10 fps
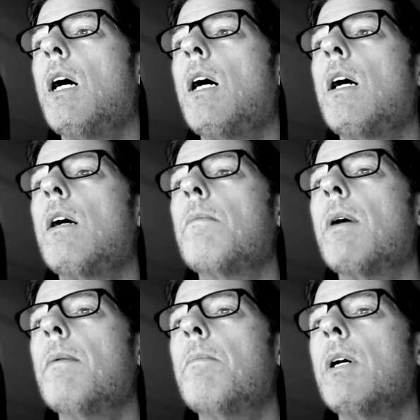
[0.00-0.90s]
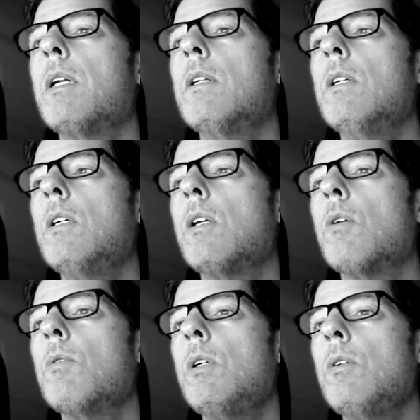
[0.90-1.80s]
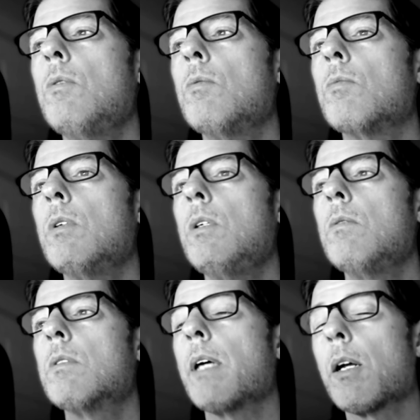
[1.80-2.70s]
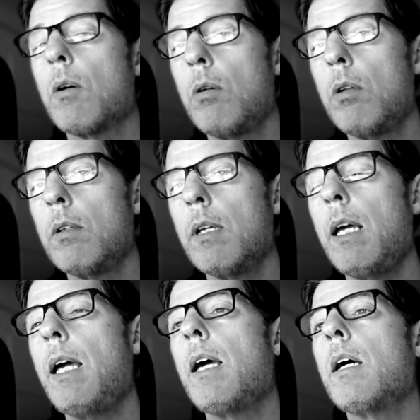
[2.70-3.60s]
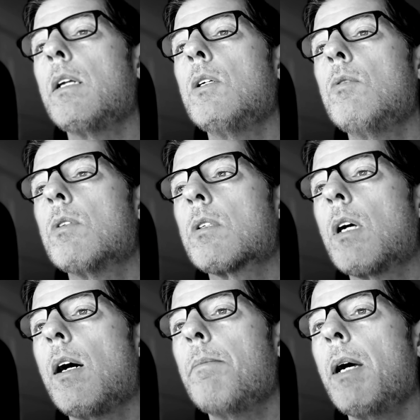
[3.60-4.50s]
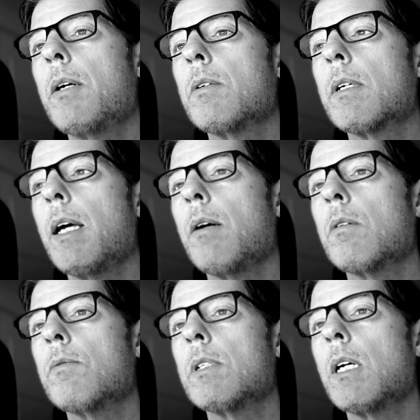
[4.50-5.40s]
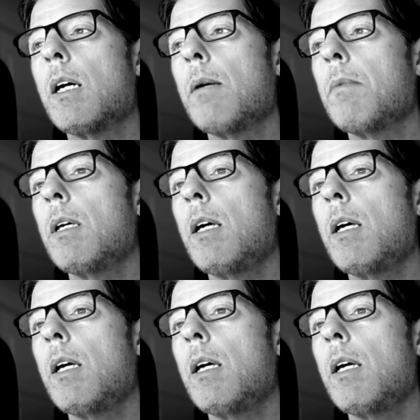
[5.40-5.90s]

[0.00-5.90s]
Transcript: But you set a goal and you just compound your account over time.